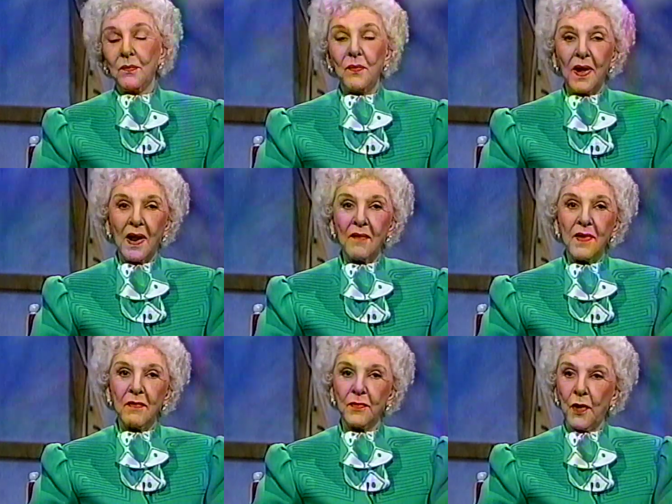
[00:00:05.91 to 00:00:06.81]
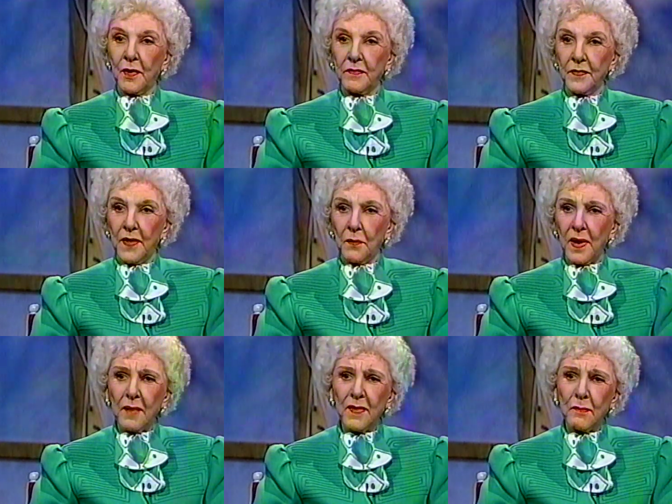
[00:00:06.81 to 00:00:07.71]
Well, I've never thought of it that
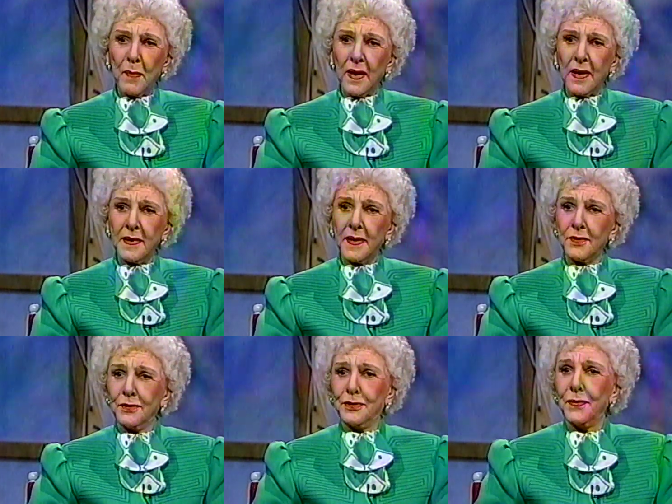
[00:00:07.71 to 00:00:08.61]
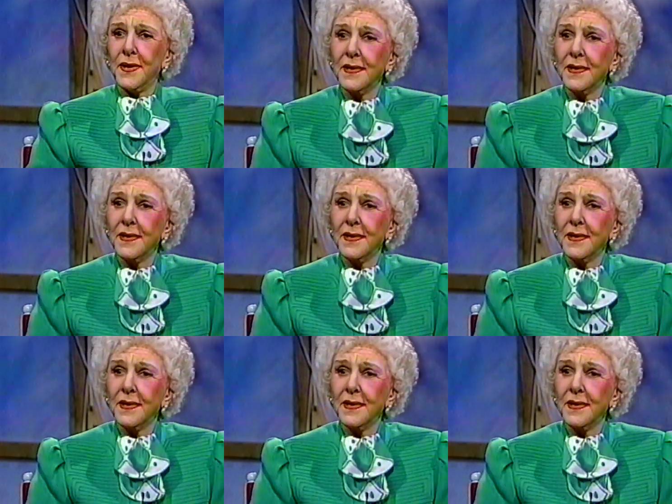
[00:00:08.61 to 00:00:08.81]
way. I've never paid any attention old, to it.